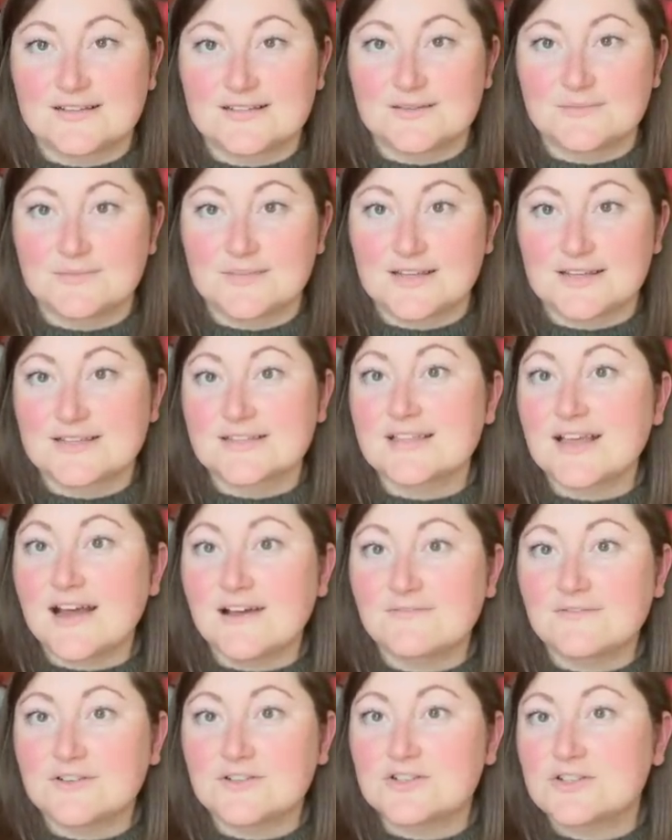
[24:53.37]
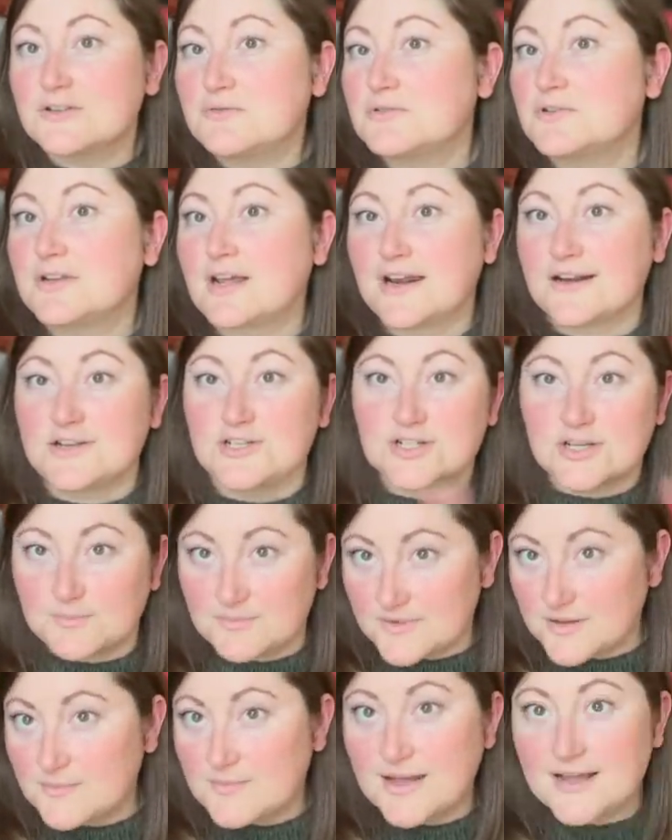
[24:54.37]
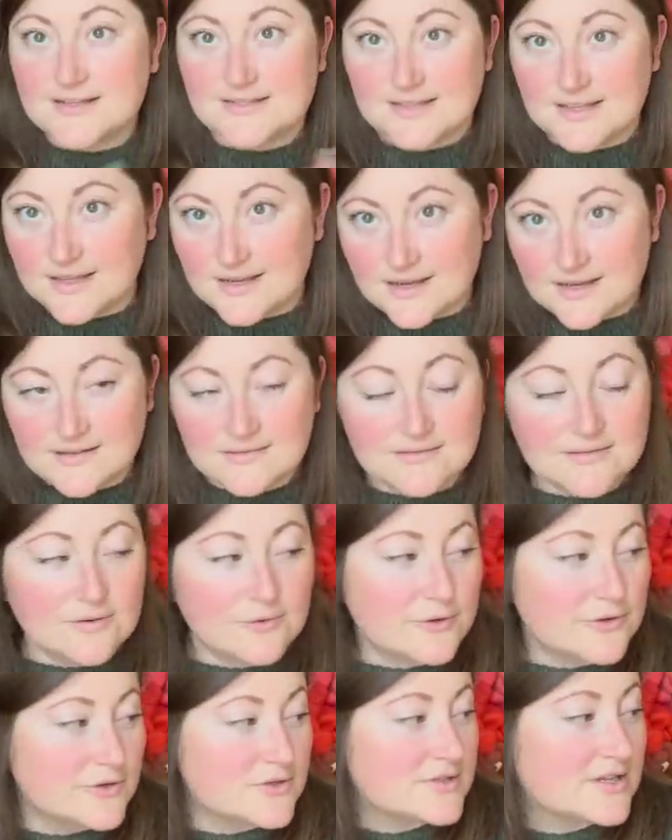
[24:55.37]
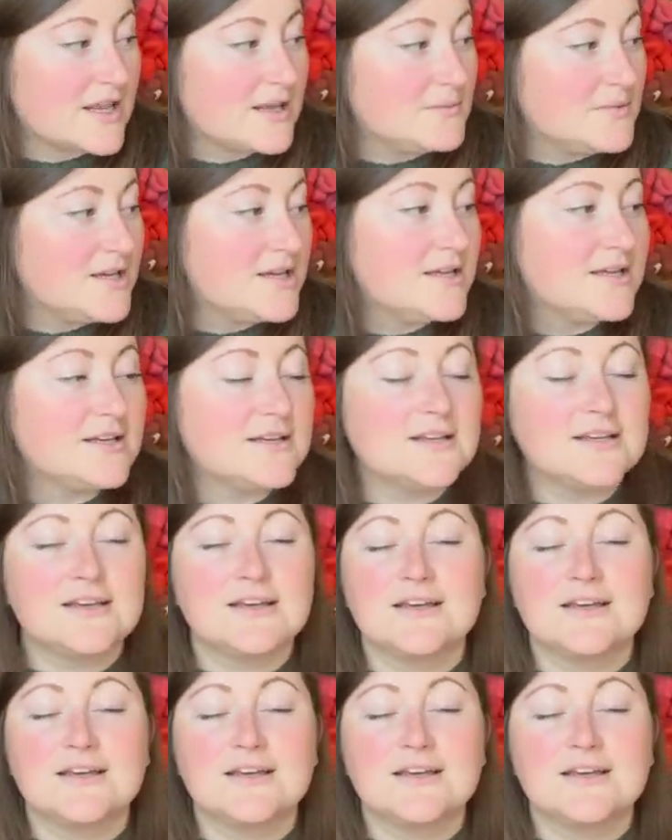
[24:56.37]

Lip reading: some things left and she would kind of ship them as the orders came in.